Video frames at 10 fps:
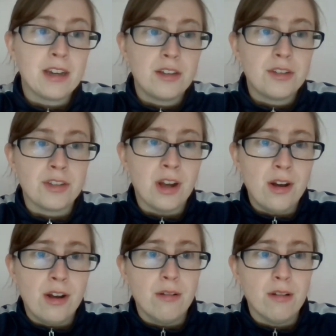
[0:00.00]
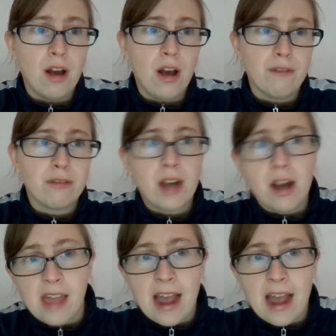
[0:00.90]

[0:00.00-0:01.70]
so I've cut that